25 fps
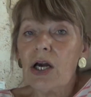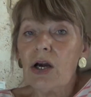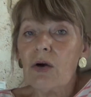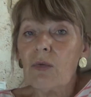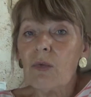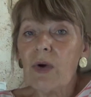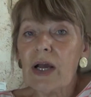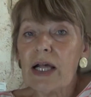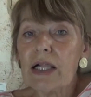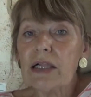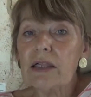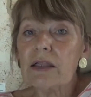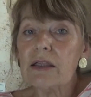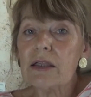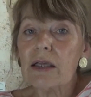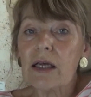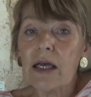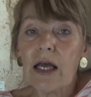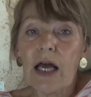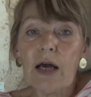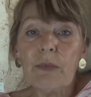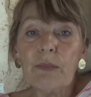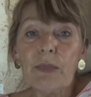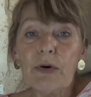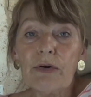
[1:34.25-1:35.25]
Well,
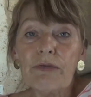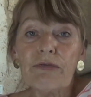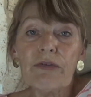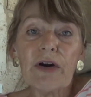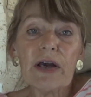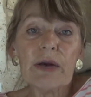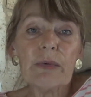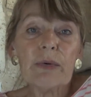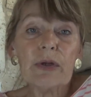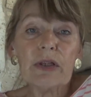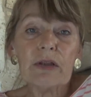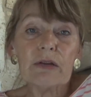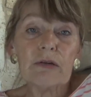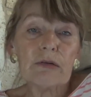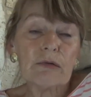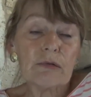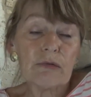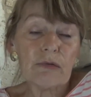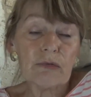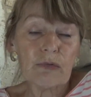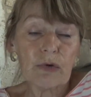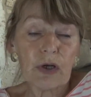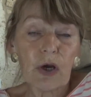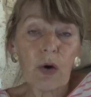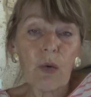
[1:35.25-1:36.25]
a buffet will
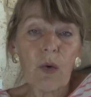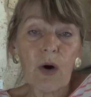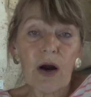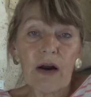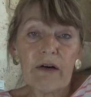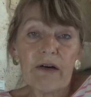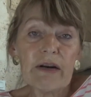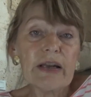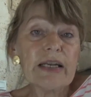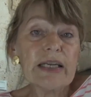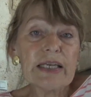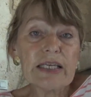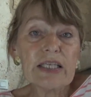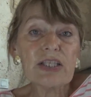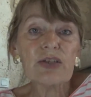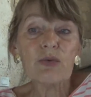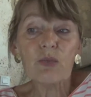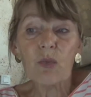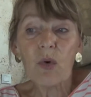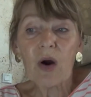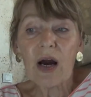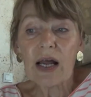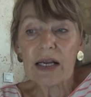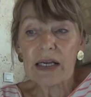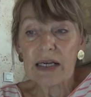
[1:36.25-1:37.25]
require at least
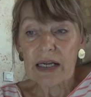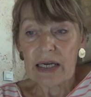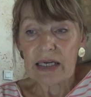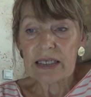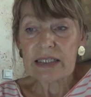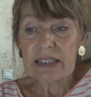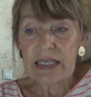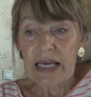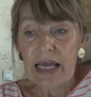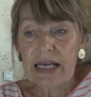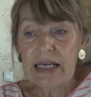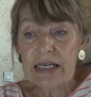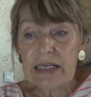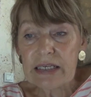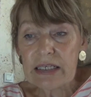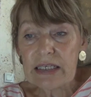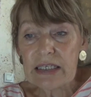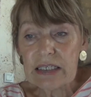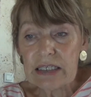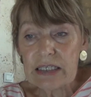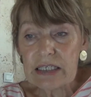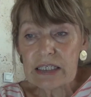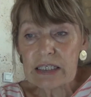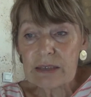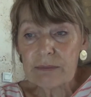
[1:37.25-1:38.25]
one
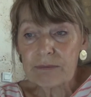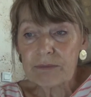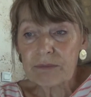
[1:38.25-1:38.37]
attendant,